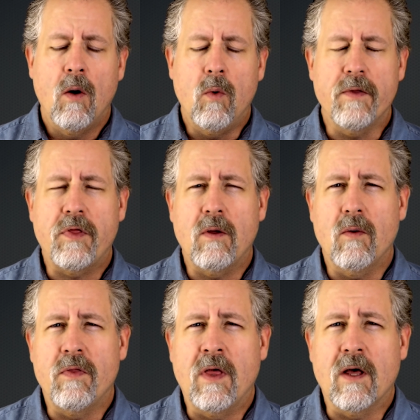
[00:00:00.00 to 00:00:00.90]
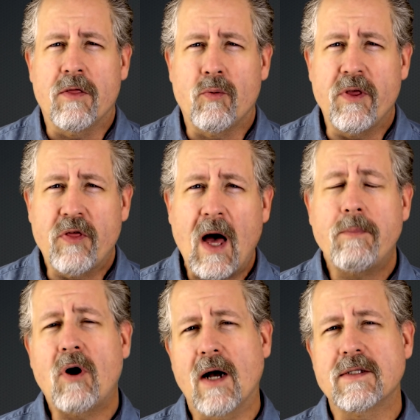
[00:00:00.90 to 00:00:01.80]
With the three
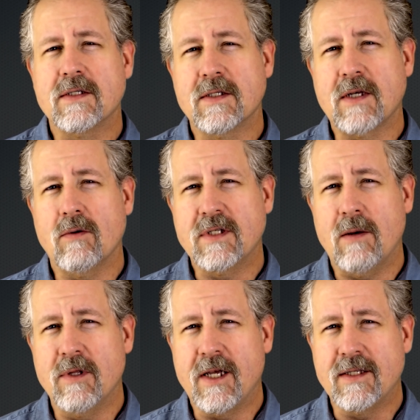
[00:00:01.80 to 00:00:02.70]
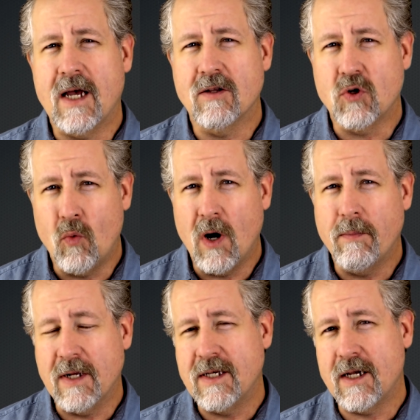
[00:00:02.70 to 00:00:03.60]
thought processes, I was able to get down to one
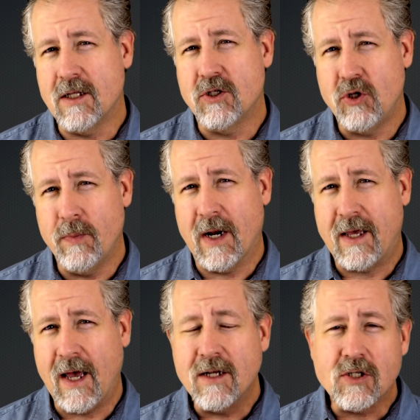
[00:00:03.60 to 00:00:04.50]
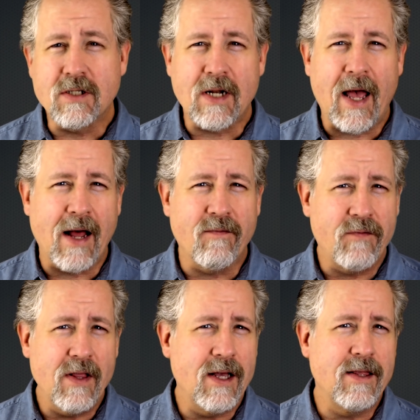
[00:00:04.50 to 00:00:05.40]
by taking two medications, and I had a
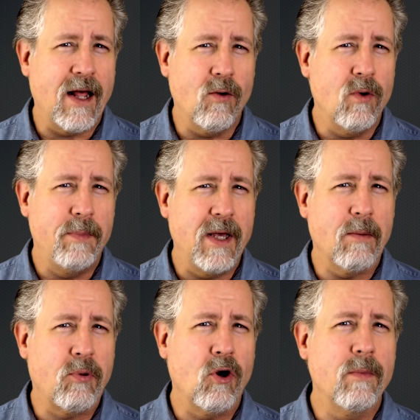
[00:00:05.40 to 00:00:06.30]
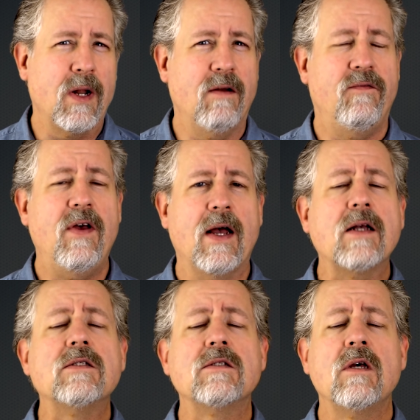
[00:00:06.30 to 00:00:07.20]
feeling that it would be a permanent
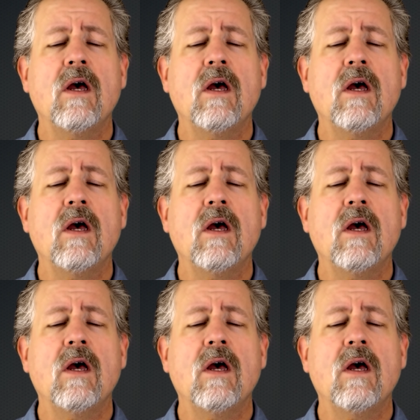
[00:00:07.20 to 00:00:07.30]
fix.